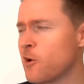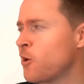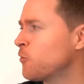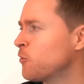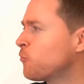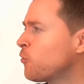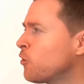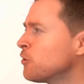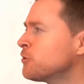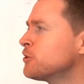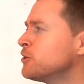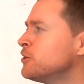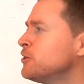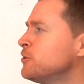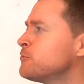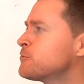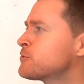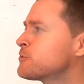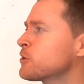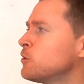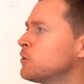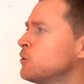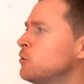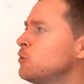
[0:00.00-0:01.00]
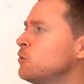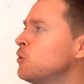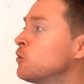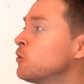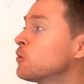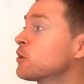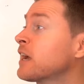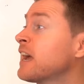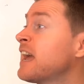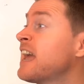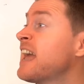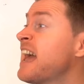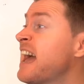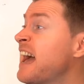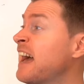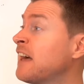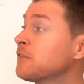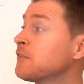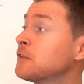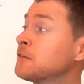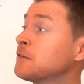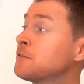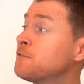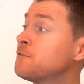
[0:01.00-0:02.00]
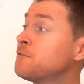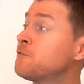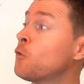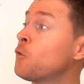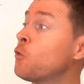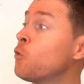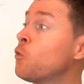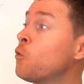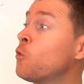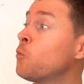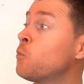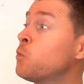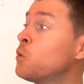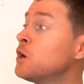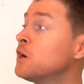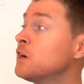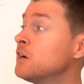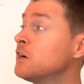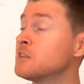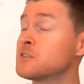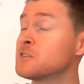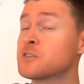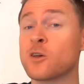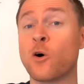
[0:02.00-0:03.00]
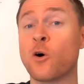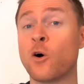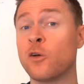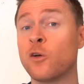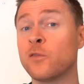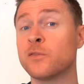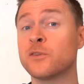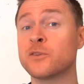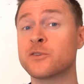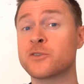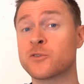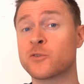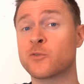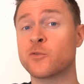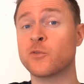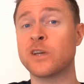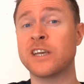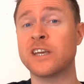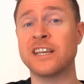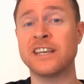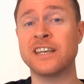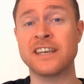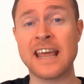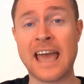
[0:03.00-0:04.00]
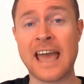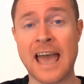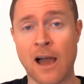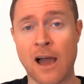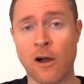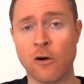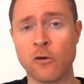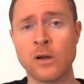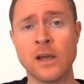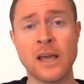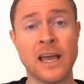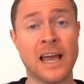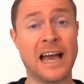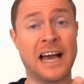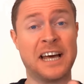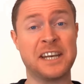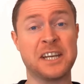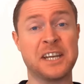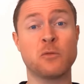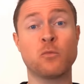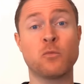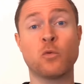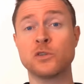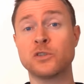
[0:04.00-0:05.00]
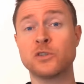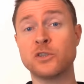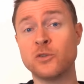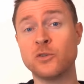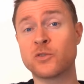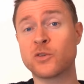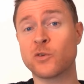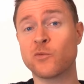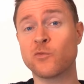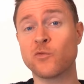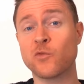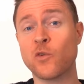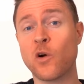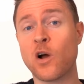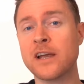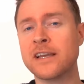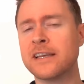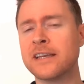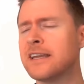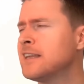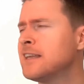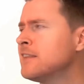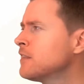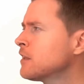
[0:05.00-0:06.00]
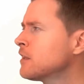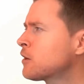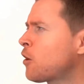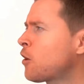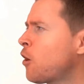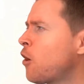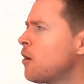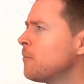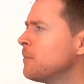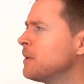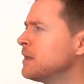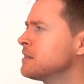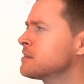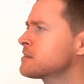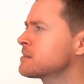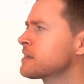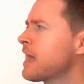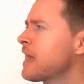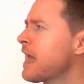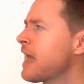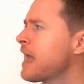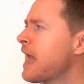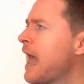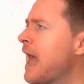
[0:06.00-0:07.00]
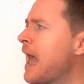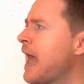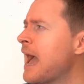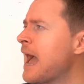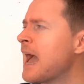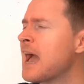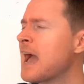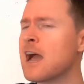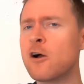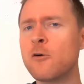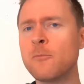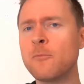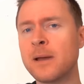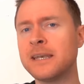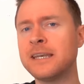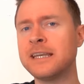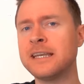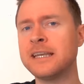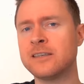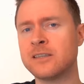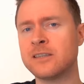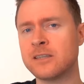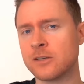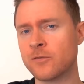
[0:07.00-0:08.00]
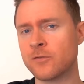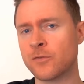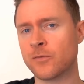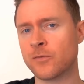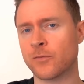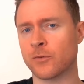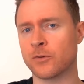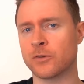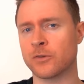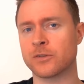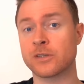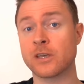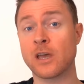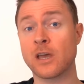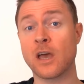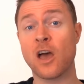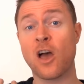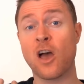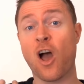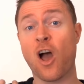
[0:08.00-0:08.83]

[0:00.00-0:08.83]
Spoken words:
I want you to look at the 4 words on the screen now, and I want you to write in the comments how many different